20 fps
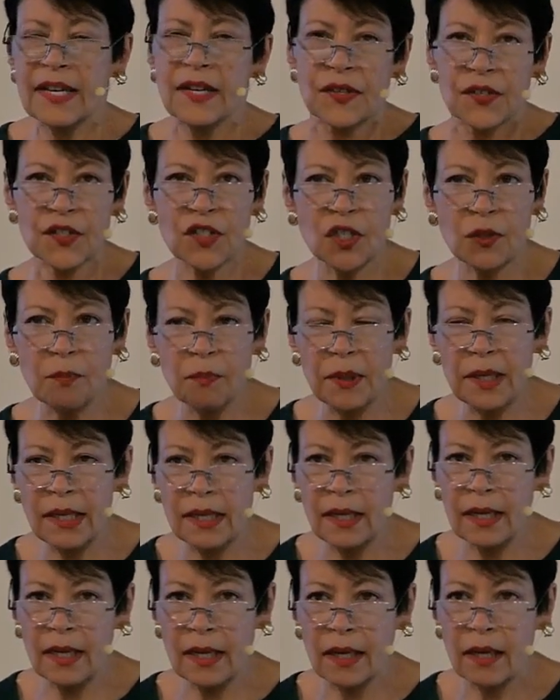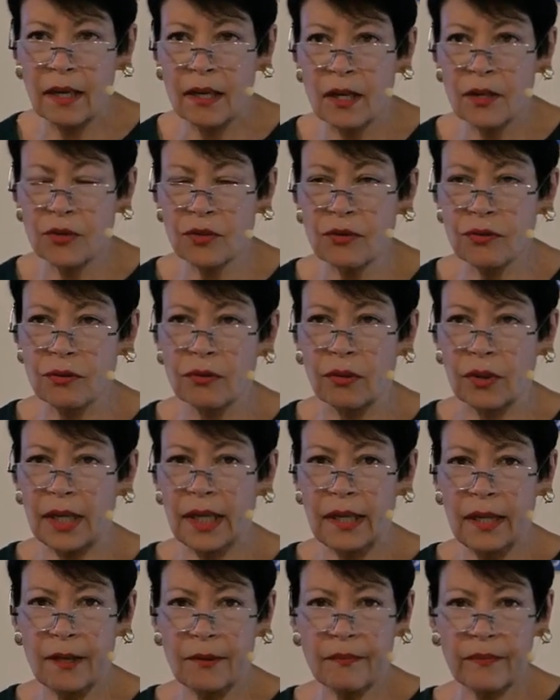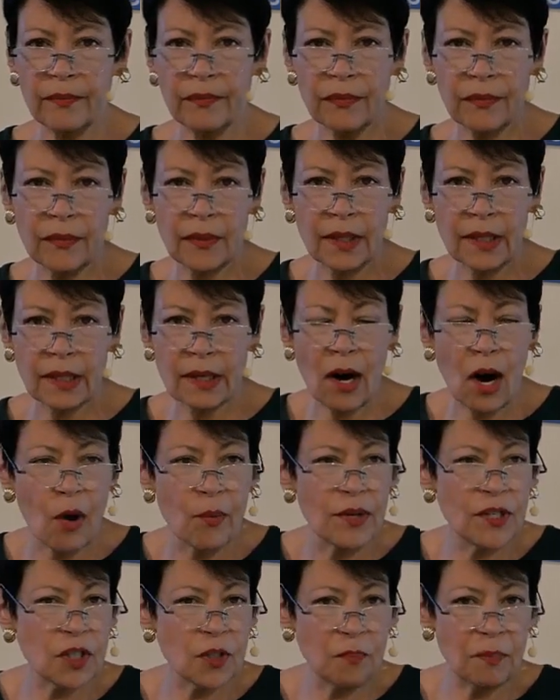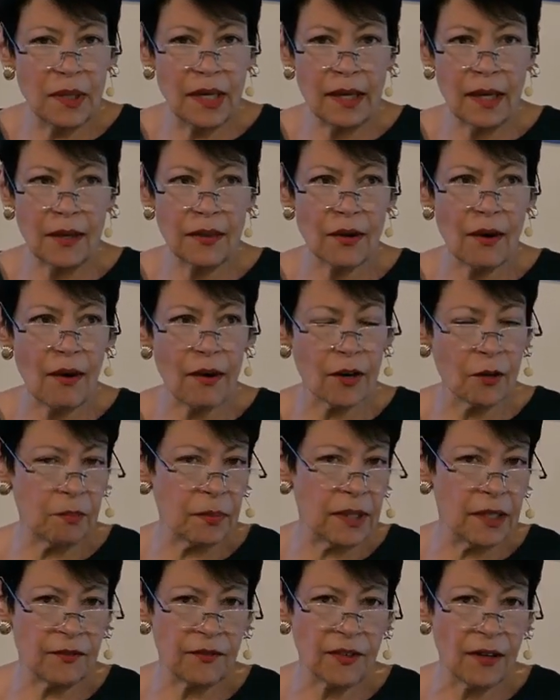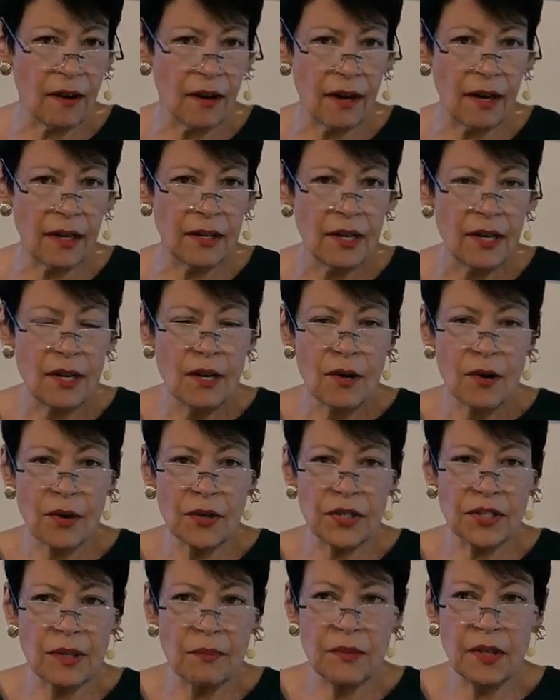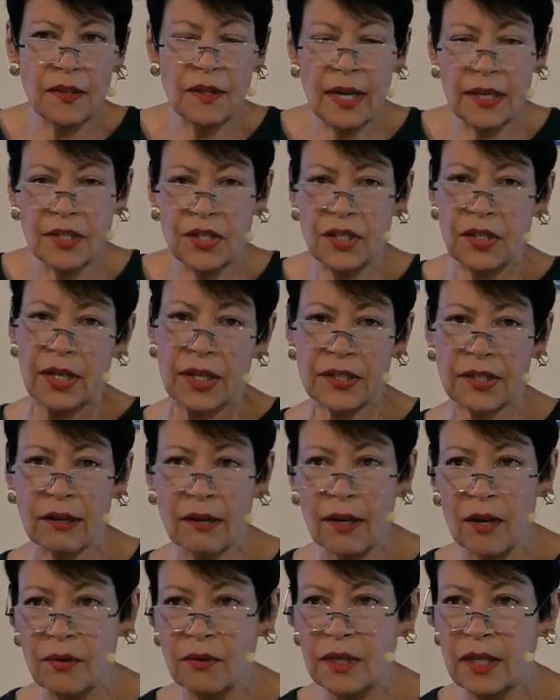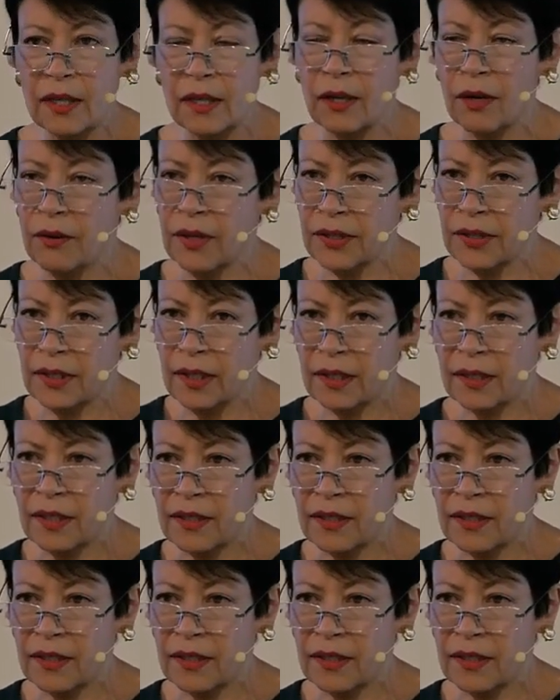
Speaking truly. Are we speaking the heartbeat of God or something that is our own egoistic